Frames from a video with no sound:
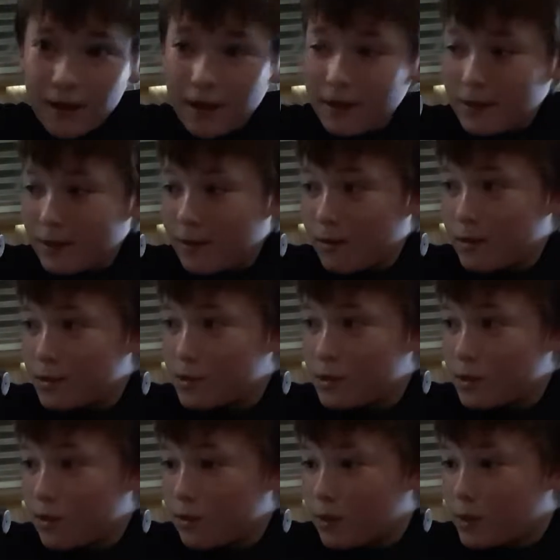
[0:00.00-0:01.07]
I can already
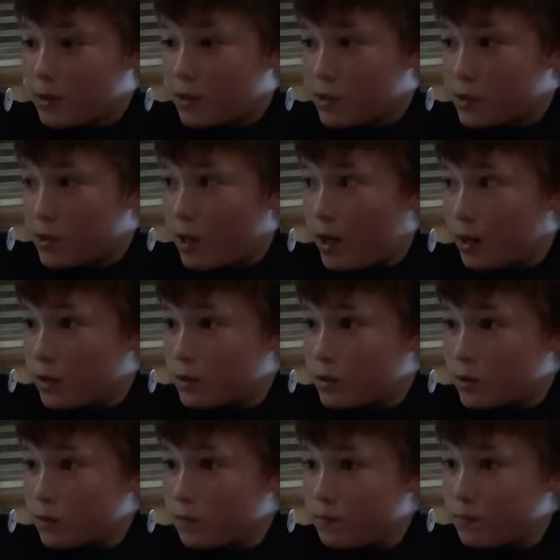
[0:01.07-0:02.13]
see all the
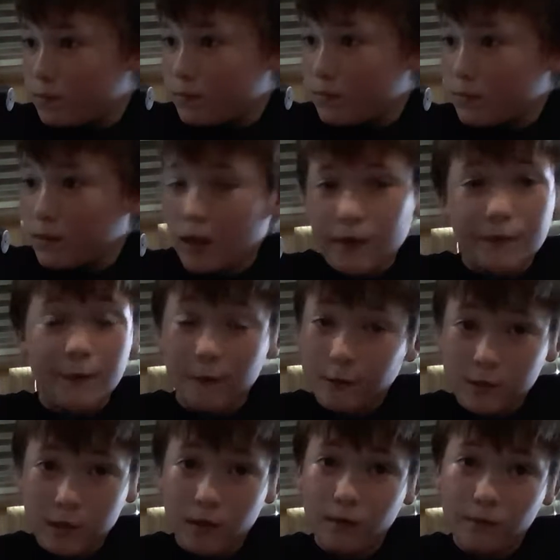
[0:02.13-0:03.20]
dislikes. If
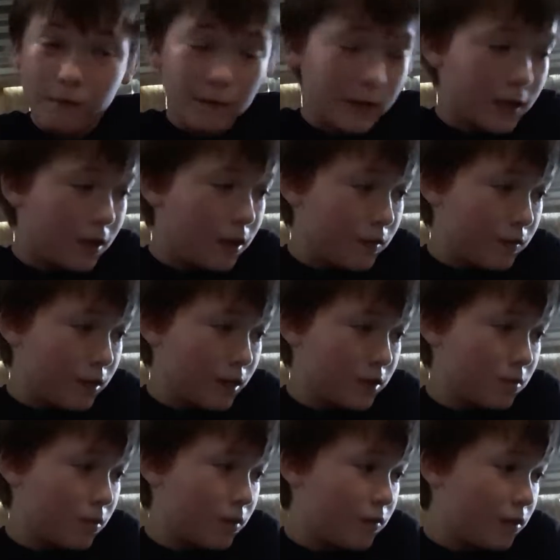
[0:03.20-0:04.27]
this uh, video even
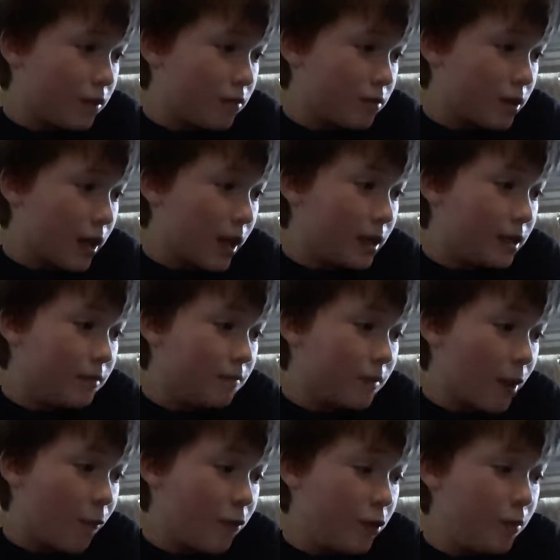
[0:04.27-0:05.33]
gets one views. Heidi,
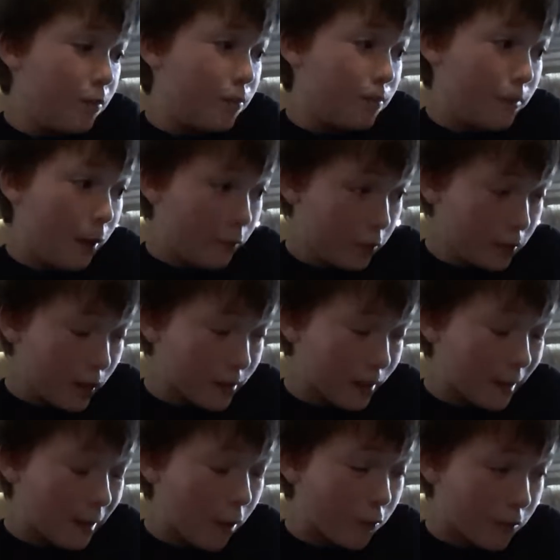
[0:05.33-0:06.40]
if you if you knock
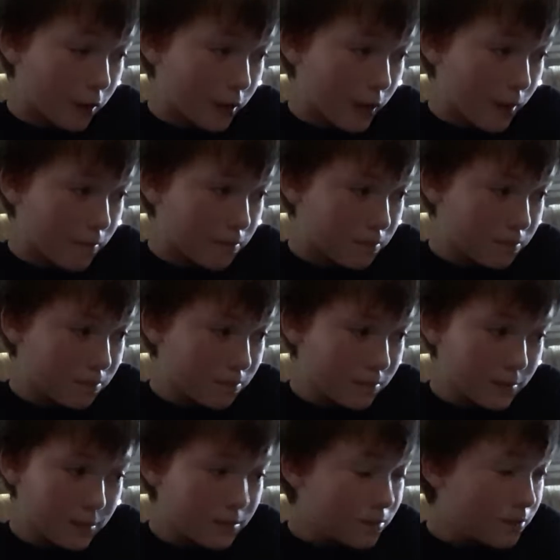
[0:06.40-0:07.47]
that over again,
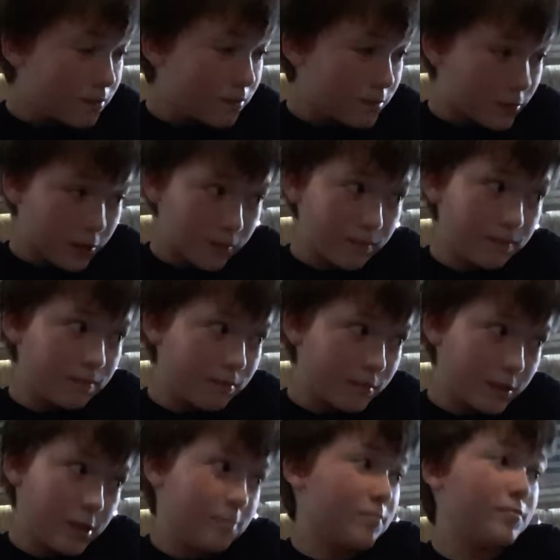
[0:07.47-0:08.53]
you,
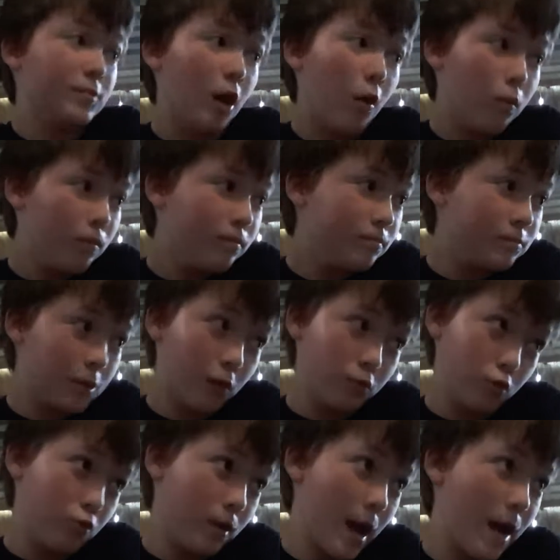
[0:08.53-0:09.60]
no,
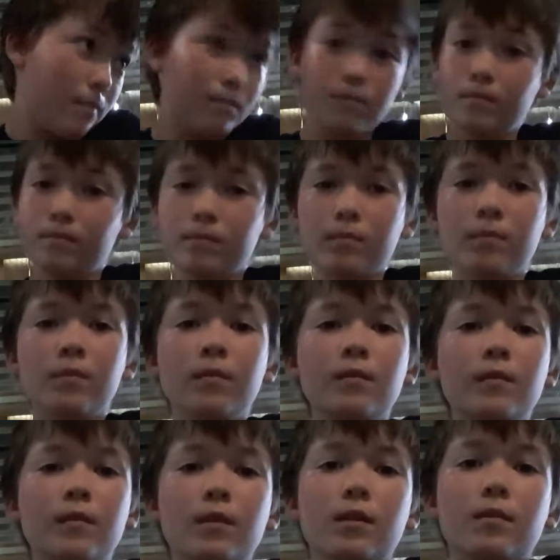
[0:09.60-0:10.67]
don't do
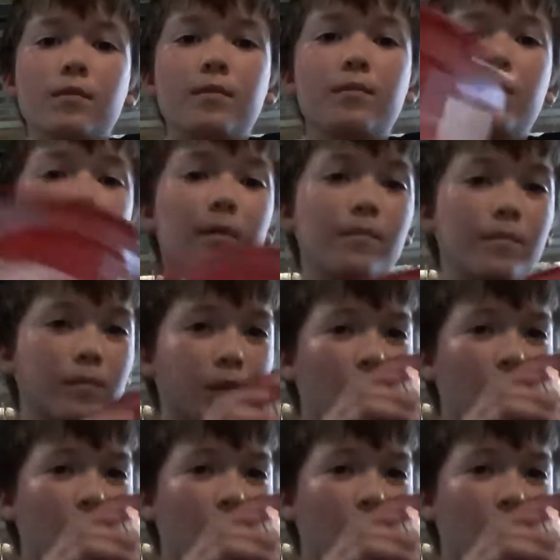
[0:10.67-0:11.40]
that. But